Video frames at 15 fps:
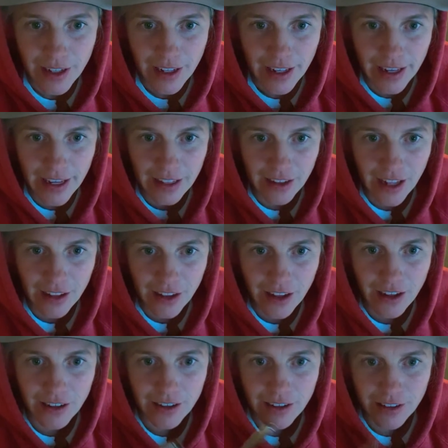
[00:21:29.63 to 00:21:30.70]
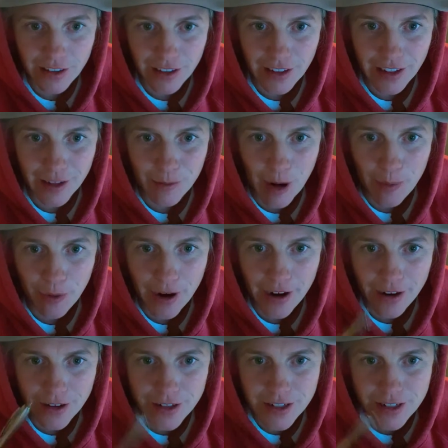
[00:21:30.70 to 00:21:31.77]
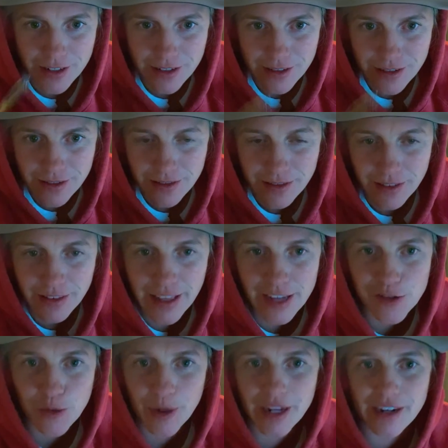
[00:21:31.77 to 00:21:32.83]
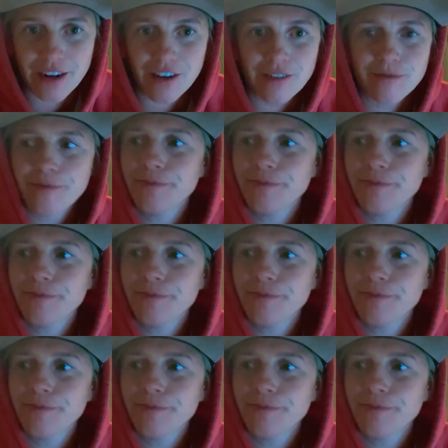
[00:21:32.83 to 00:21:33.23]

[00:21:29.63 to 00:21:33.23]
Aunt Lala, in my prayers, thanks for being here.